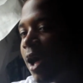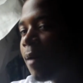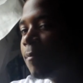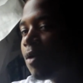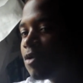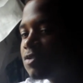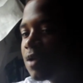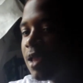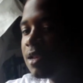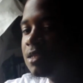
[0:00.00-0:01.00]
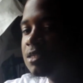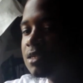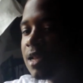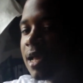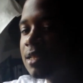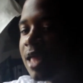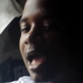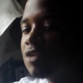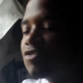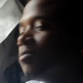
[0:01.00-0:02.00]
I'm also getting into like the
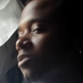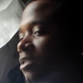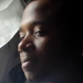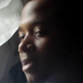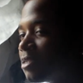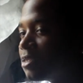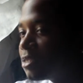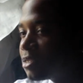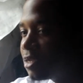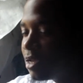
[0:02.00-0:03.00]
actual music business.